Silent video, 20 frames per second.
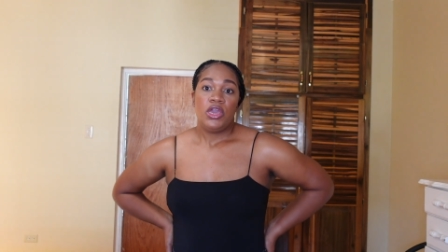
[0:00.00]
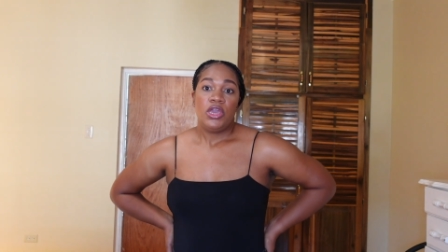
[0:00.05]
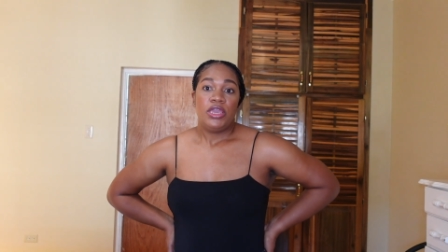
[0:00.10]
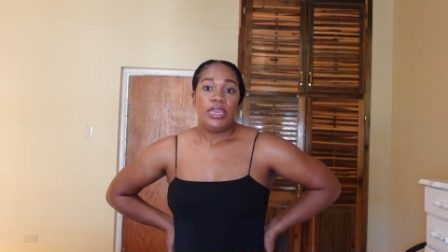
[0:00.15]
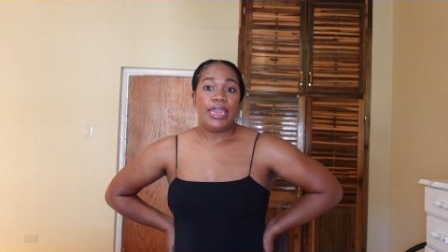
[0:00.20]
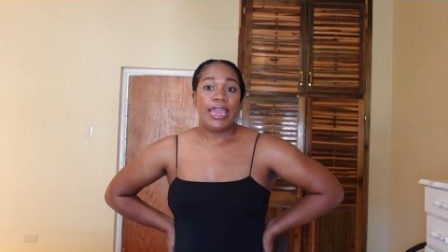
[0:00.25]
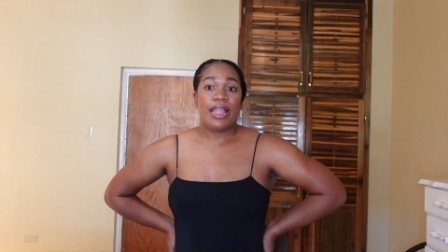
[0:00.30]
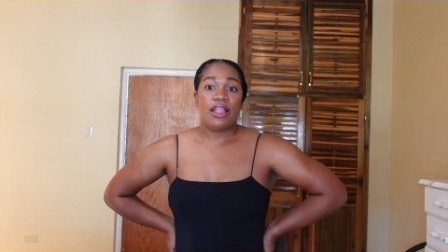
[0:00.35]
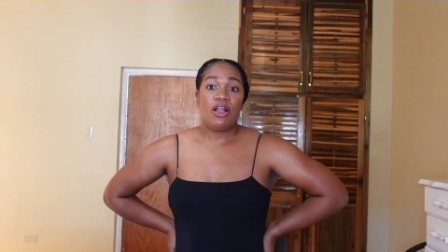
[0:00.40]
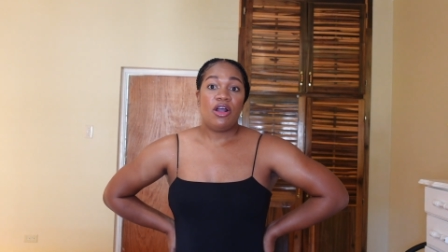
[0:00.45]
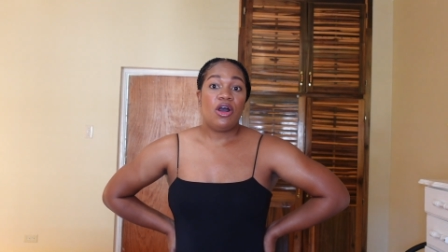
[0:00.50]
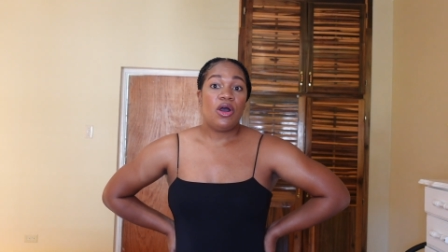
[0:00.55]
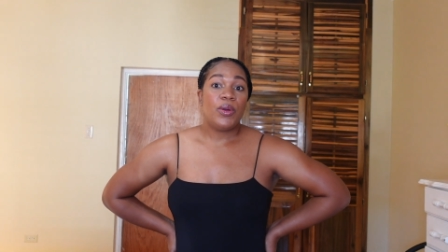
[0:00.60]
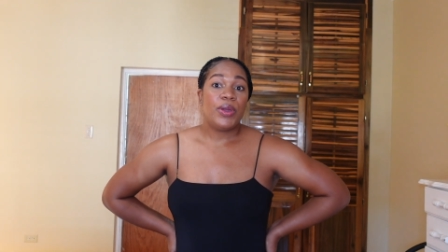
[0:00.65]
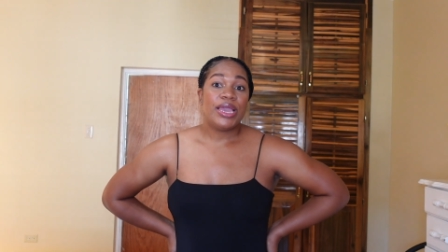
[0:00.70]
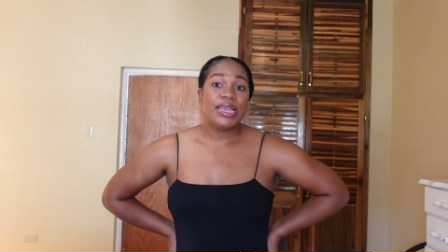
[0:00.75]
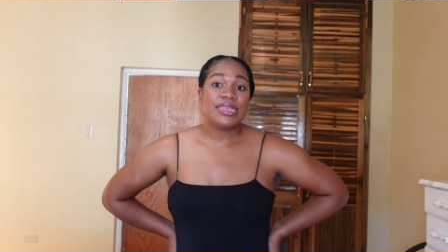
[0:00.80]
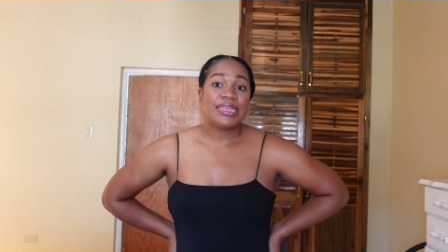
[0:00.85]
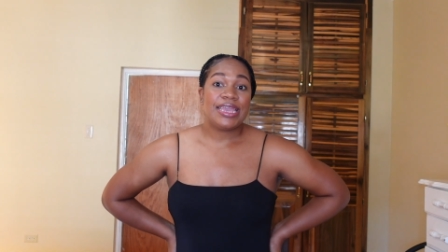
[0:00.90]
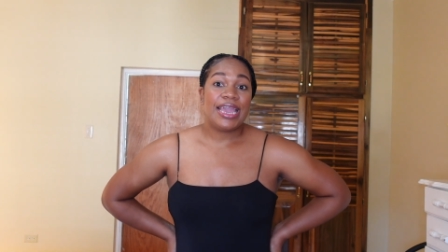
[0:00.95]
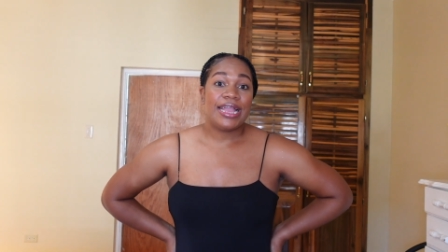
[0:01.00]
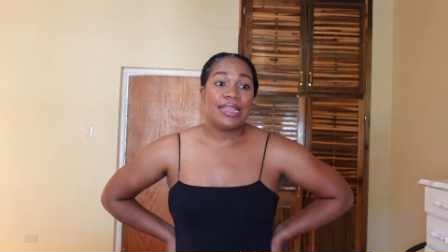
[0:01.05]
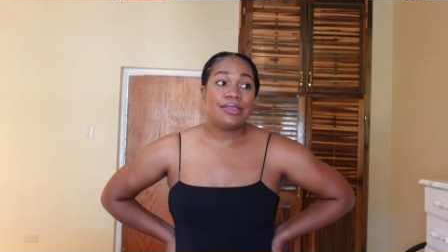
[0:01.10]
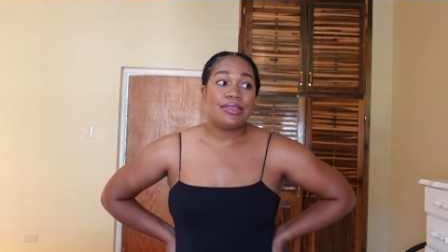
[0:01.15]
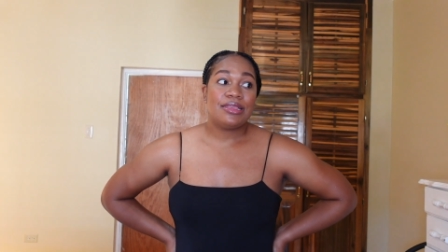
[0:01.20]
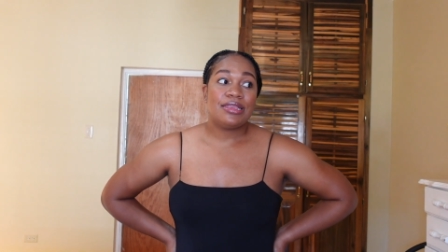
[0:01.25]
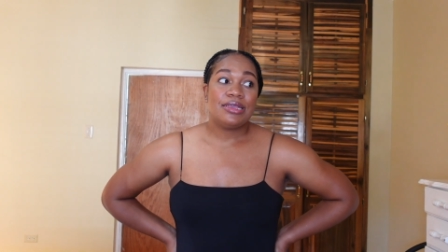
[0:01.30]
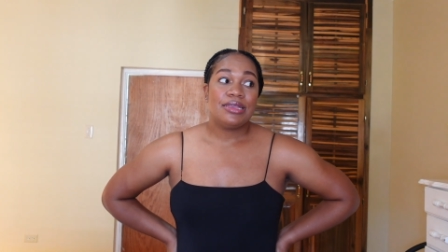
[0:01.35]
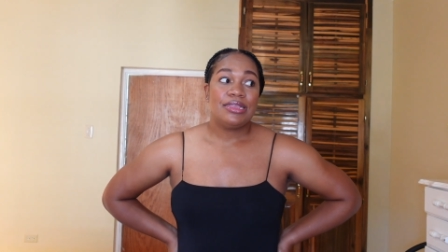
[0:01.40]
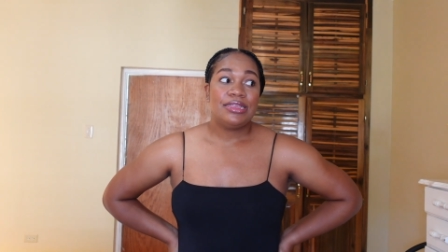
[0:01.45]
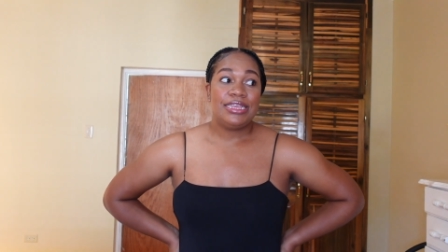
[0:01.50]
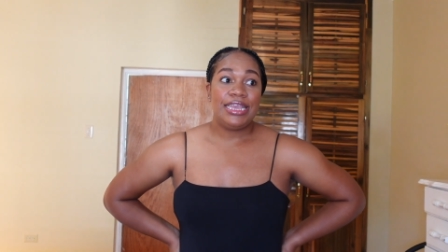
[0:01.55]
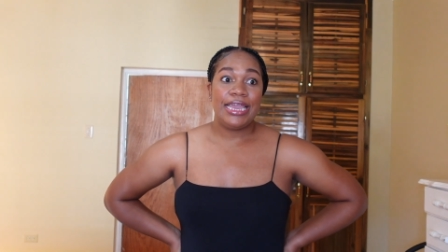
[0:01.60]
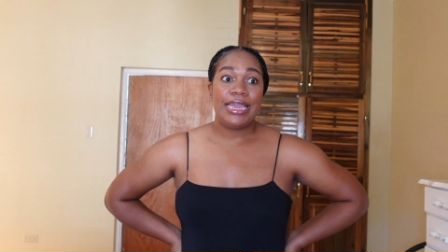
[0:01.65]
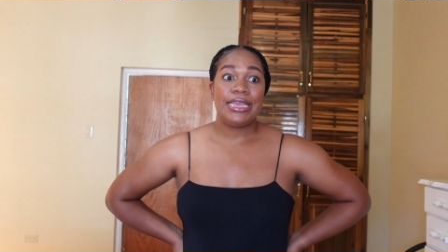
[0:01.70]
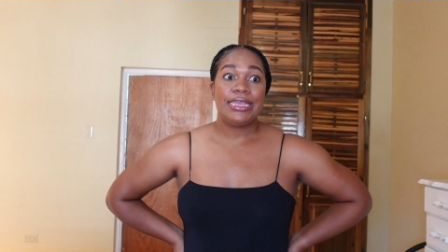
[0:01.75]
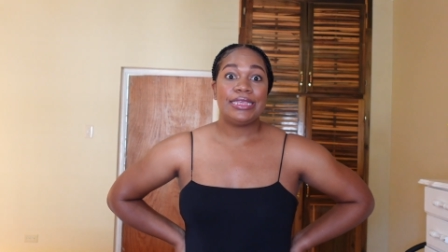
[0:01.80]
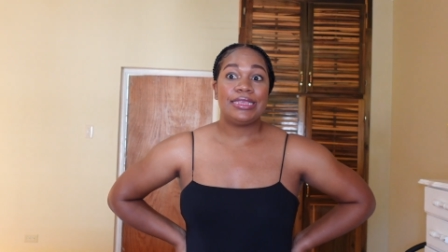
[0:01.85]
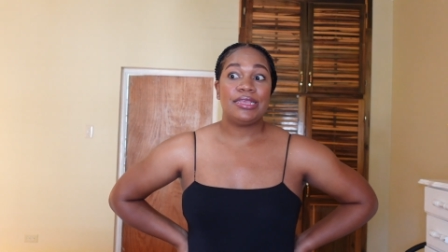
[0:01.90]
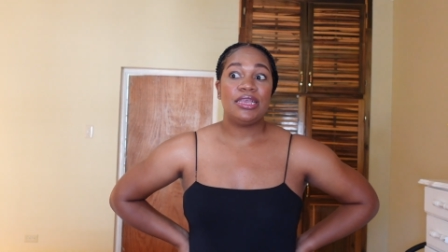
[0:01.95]
you can always get
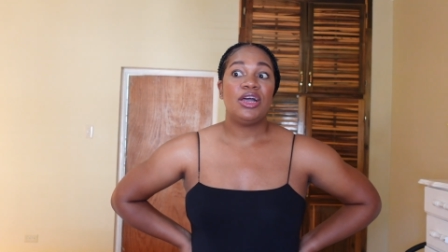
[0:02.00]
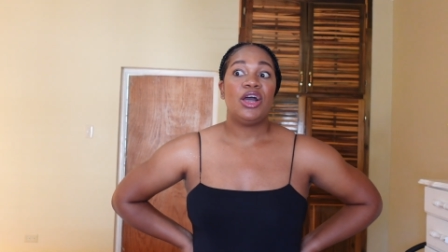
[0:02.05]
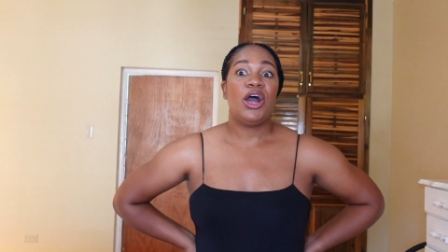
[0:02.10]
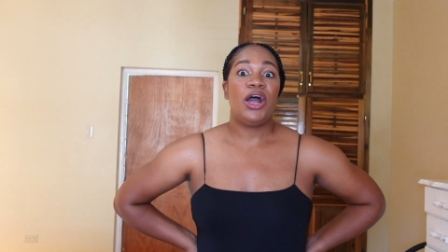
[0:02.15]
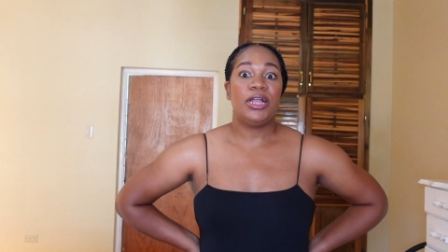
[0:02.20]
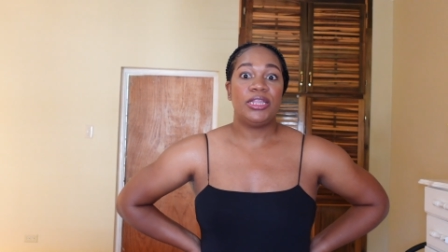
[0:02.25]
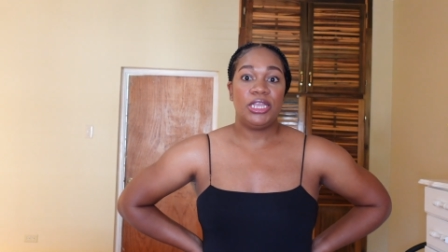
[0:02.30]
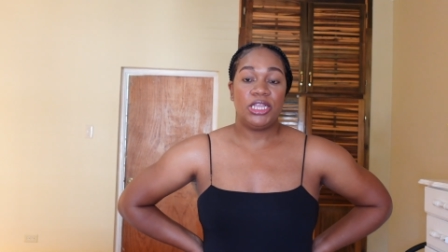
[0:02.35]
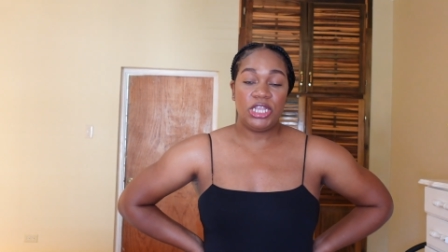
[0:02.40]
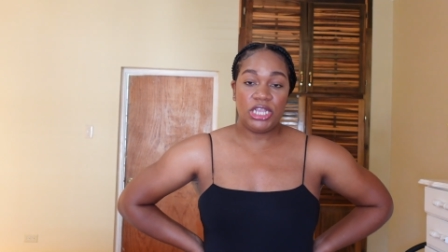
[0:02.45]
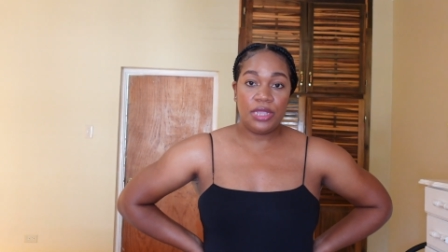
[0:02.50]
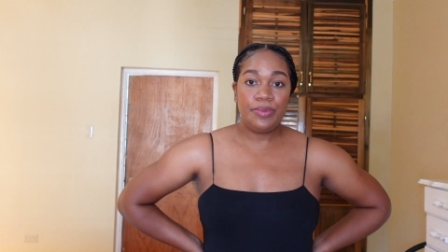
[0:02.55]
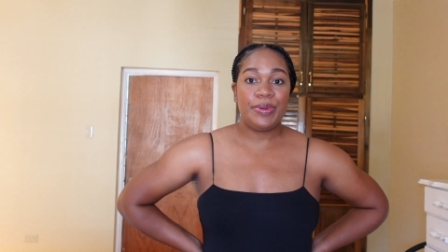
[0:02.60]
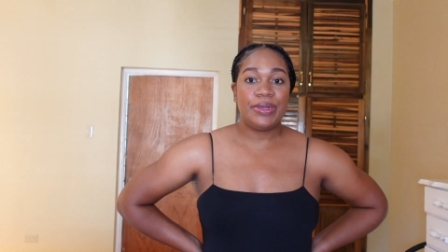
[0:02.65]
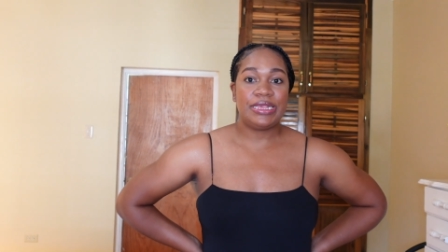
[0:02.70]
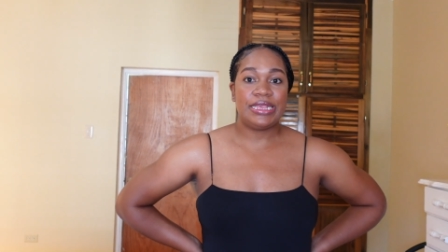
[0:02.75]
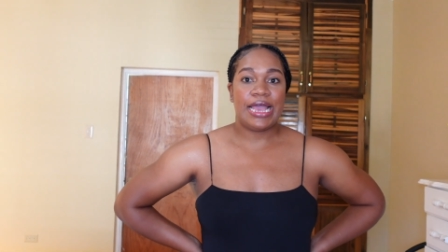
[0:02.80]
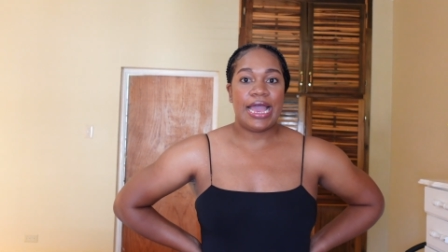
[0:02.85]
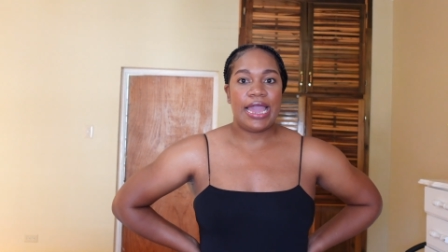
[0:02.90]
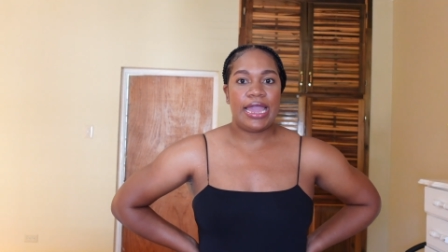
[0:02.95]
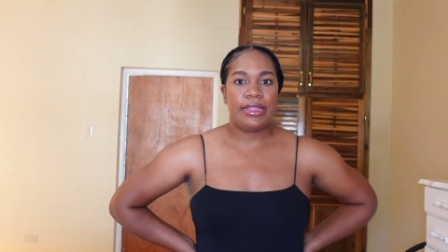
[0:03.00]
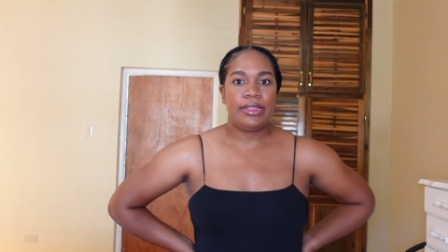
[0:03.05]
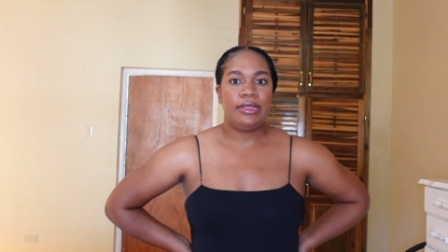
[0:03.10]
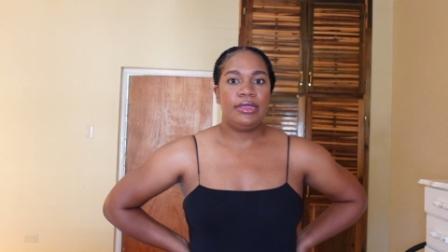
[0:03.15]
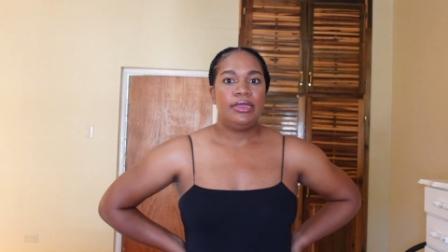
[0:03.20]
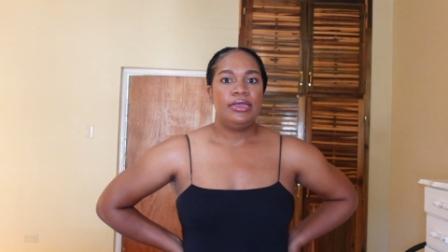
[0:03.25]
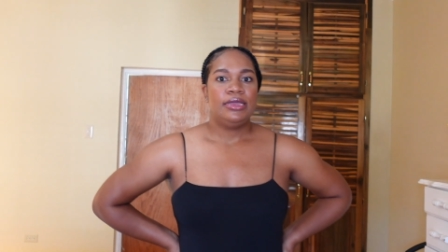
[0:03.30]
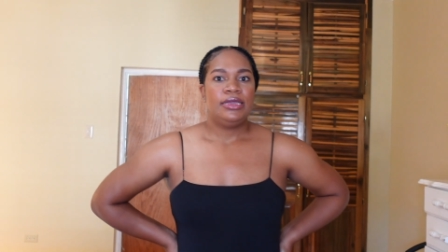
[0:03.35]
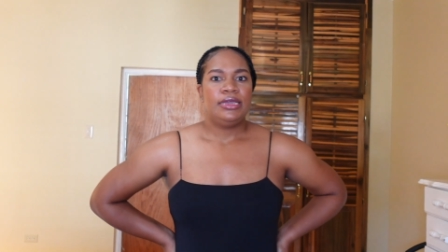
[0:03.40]
things on the cheaper side,